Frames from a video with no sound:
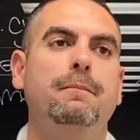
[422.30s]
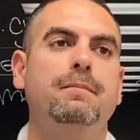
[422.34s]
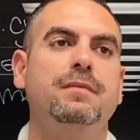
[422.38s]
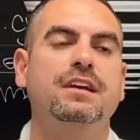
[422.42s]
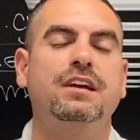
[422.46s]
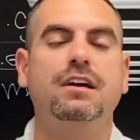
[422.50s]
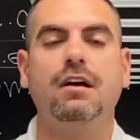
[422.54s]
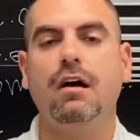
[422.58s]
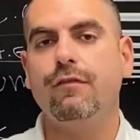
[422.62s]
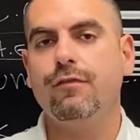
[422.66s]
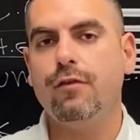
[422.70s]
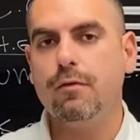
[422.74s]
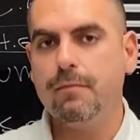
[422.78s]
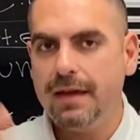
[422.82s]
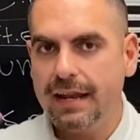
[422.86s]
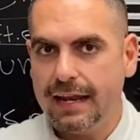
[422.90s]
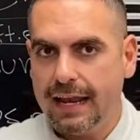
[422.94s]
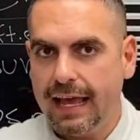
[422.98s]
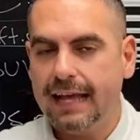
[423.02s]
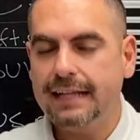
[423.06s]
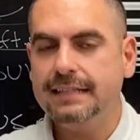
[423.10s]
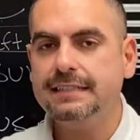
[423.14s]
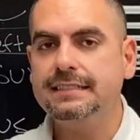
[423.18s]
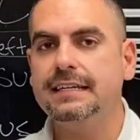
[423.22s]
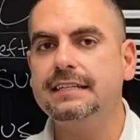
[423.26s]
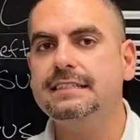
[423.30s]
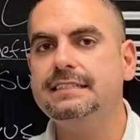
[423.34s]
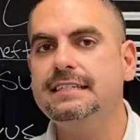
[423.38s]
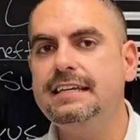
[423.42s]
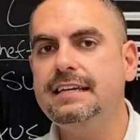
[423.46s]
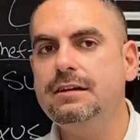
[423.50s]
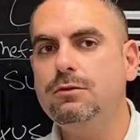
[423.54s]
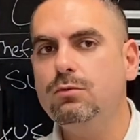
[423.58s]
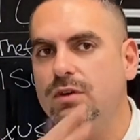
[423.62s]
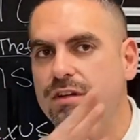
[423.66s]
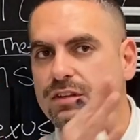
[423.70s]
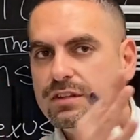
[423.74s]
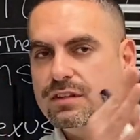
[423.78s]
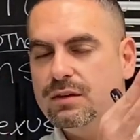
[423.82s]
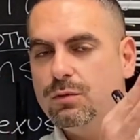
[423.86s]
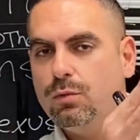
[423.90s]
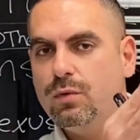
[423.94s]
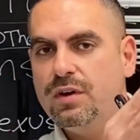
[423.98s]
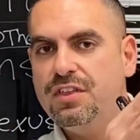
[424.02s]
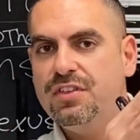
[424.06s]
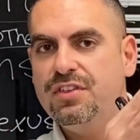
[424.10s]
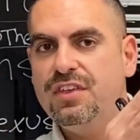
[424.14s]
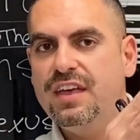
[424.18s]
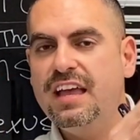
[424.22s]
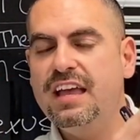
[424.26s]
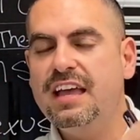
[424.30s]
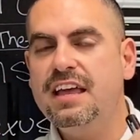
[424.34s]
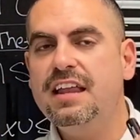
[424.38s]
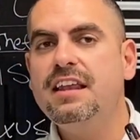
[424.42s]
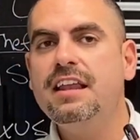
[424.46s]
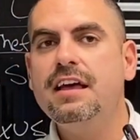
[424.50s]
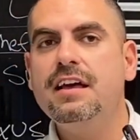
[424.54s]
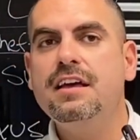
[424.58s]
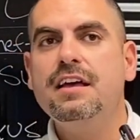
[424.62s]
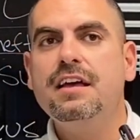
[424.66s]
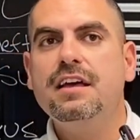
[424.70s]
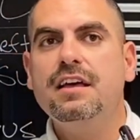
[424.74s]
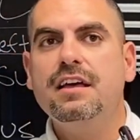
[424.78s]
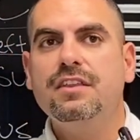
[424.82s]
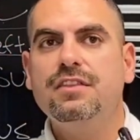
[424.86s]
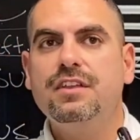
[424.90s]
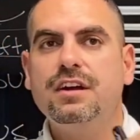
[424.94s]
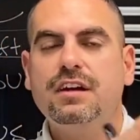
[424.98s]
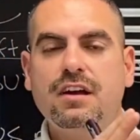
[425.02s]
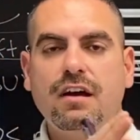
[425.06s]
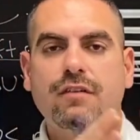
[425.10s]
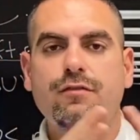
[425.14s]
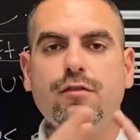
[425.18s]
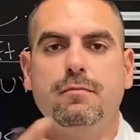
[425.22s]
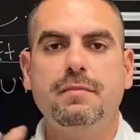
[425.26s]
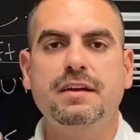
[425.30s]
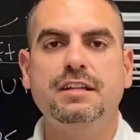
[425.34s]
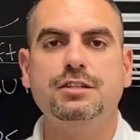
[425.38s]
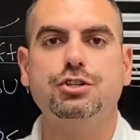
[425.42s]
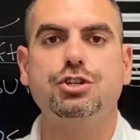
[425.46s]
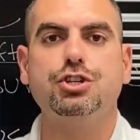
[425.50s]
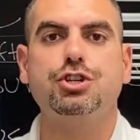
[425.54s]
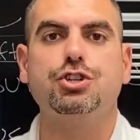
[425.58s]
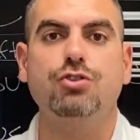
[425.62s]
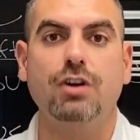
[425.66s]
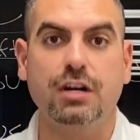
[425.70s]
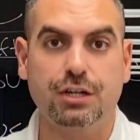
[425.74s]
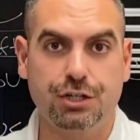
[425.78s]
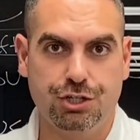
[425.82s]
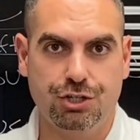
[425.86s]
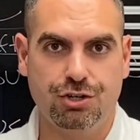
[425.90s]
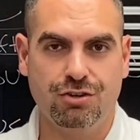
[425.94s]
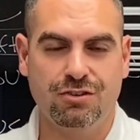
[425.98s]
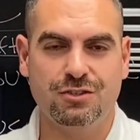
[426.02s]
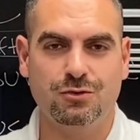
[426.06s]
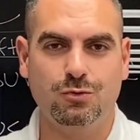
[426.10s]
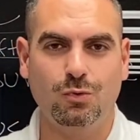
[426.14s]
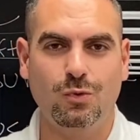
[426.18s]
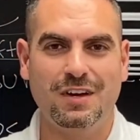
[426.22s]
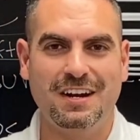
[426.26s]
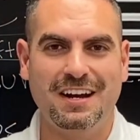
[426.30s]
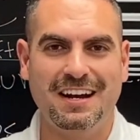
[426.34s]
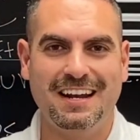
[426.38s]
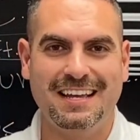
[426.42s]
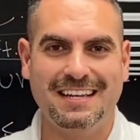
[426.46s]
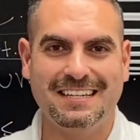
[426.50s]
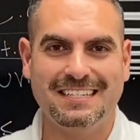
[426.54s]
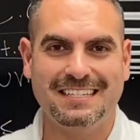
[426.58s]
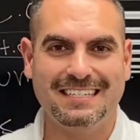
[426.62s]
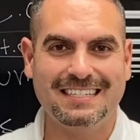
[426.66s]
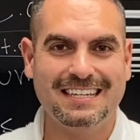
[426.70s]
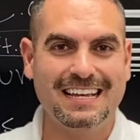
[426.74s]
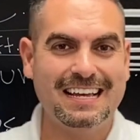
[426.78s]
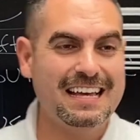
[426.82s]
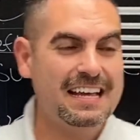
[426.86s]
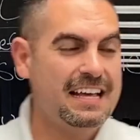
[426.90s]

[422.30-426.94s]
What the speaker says: government entity within the government structure is what it is.